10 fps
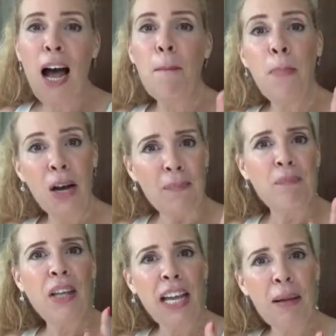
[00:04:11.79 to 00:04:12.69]
But
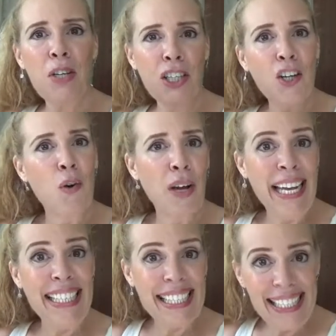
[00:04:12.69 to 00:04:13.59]
I am going to go
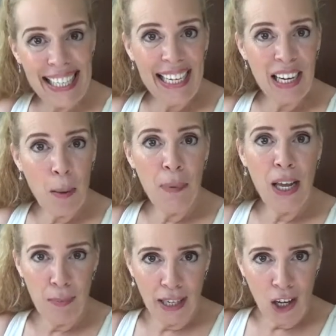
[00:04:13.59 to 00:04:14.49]
ahead and set it up
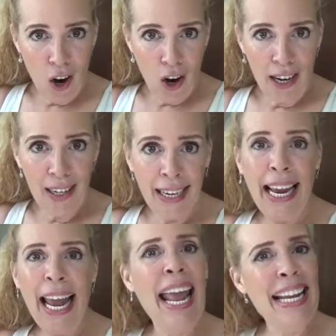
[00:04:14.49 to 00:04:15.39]
in my car
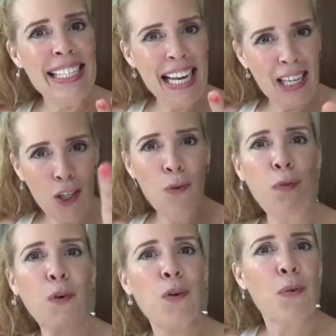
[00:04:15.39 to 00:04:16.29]
and take you
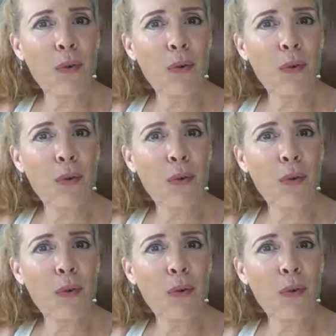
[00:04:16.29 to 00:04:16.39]
for a